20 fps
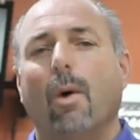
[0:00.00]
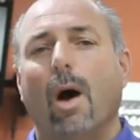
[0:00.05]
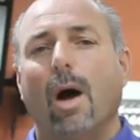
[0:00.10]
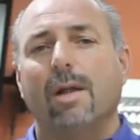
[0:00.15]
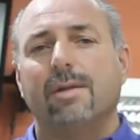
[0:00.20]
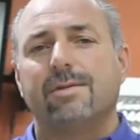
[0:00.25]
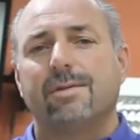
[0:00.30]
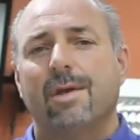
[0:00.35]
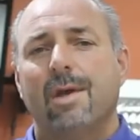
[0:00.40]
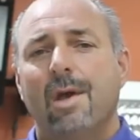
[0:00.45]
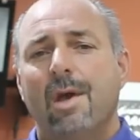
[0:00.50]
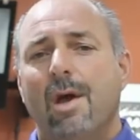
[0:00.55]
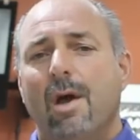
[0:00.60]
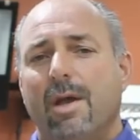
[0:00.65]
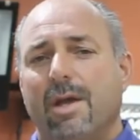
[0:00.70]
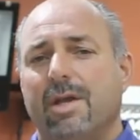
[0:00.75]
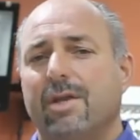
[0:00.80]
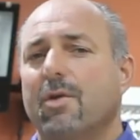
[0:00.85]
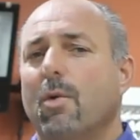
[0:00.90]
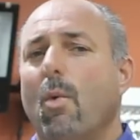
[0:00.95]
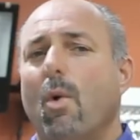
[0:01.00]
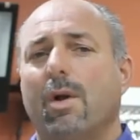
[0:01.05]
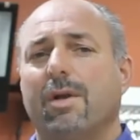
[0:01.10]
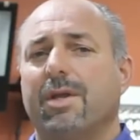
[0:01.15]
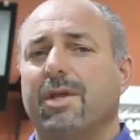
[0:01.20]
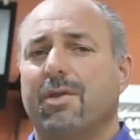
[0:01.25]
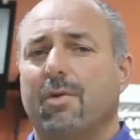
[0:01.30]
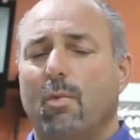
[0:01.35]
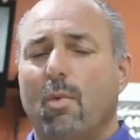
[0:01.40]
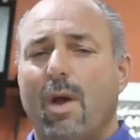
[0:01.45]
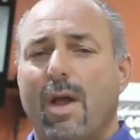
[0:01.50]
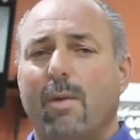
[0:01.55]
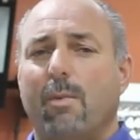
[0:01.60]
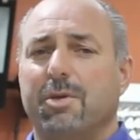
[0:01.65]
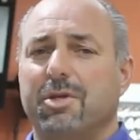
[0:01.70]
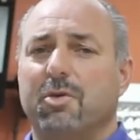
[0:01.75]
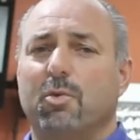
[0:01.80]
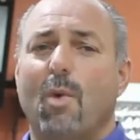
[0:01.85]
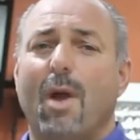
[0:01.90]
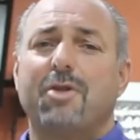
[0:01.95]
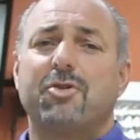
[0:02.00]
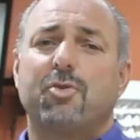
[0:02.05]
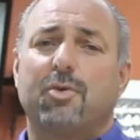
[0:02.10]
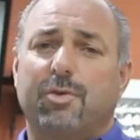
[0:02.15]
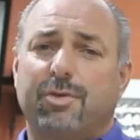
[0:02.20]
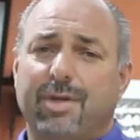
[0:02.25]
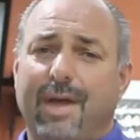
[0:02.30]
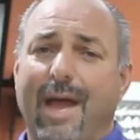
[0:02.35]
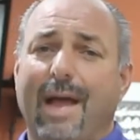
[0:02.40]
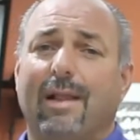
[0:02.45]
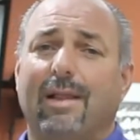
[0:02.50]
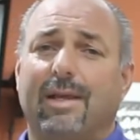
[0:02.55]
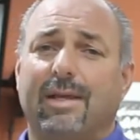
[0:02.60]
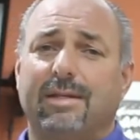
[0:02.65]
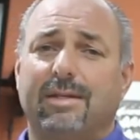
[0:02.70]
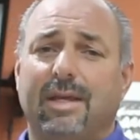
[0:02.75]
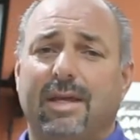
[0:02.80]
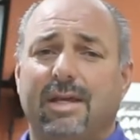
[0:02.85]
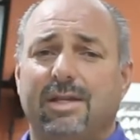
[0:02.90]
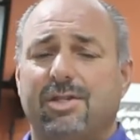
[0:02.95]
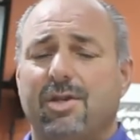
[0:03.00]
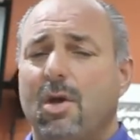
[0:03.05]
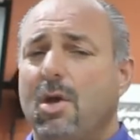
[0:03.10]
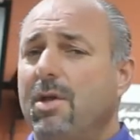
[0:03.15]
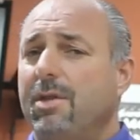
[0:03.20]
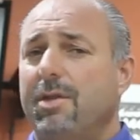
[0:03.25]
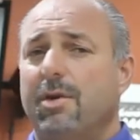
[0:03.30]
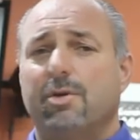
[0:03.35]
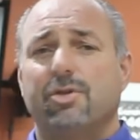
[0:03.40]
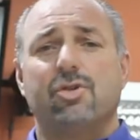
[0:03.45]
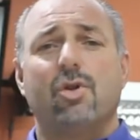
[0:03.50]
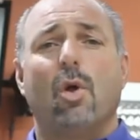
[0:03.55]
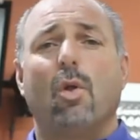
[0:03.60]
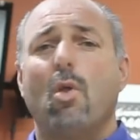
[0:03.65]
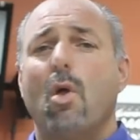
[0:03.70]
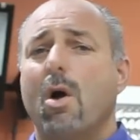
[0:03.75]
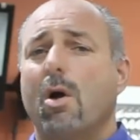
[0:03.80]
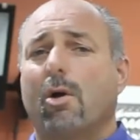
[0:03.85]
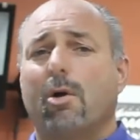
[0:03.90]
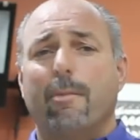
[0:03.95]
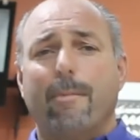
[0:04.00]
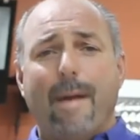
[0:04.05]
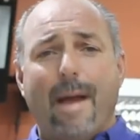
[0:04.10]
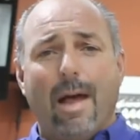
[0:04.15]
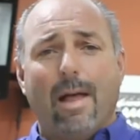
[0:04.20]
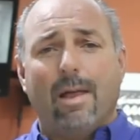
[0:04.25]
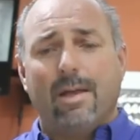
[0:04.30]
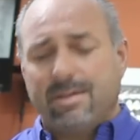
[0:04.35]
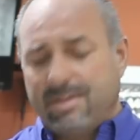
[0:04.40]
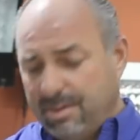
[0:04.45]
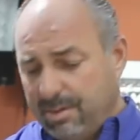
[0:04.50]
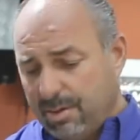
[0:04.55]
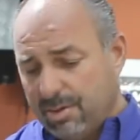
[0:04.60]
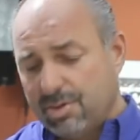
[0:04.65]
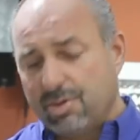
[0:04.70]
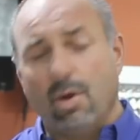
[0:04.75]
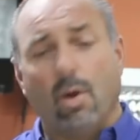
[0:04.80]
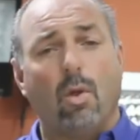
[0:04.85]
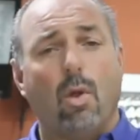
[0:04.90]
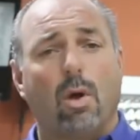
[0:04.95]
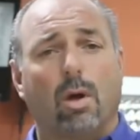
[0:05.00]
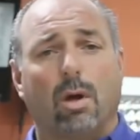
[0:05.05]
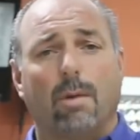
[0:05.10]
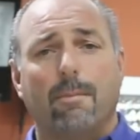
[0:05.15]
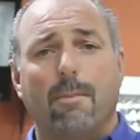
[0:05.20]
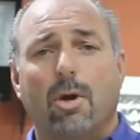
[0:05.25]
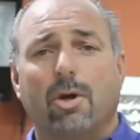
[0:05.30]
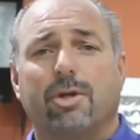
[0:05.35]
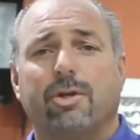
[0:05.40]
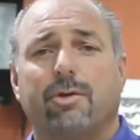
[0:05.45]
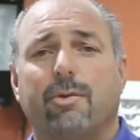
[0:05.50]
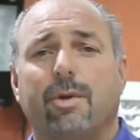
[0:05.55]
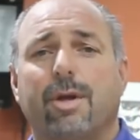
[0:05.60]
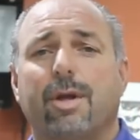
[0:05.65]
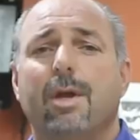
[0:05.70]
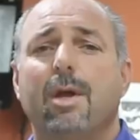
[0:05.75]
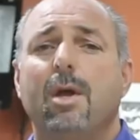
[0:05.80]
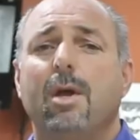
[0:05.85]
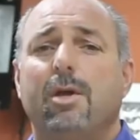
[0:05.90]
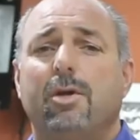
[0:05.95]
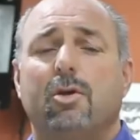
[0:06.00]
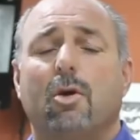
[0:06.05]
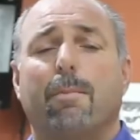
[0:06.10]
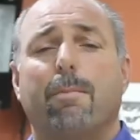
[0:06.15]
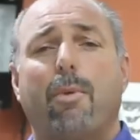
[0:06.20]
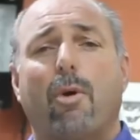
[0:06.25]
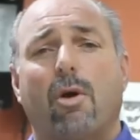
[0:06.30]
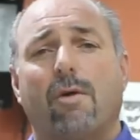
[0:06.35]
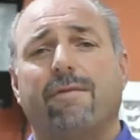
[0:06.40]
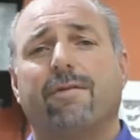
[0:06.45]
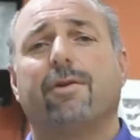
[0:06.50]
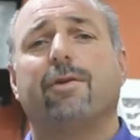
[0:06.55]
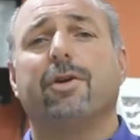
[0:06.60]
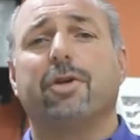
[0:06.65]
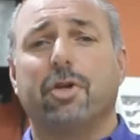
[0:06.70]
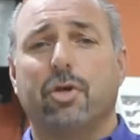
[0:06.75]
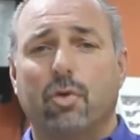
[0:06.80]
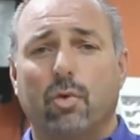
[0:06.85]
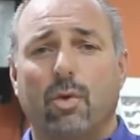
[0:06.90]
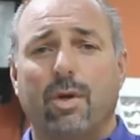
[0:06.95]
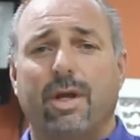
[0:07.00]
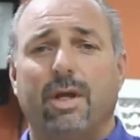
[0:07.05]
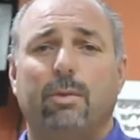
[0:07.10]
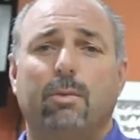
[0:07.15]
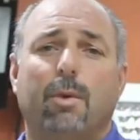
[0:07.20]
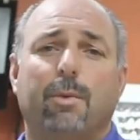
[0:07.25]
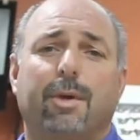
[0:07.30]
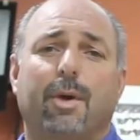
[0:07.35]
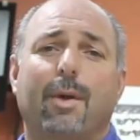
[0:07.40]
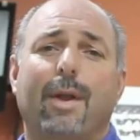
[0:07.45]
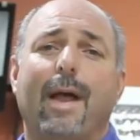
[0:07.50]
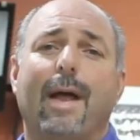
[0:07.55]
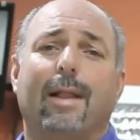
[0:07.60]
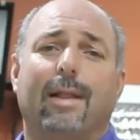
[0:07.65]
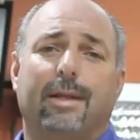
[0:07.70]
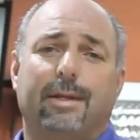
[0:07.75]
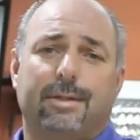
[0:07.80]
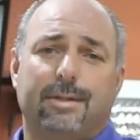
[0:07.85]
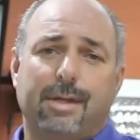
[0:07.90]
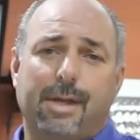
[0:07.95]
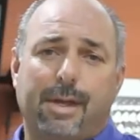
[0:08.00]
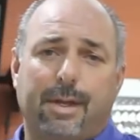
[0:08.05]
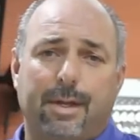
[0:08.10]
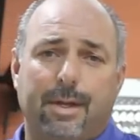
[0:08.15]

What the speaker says: watts. Either one, either way, when you retro to LEDs, there's no longer ballast, there's no longer mercury. You're perfectly green when we go to LED.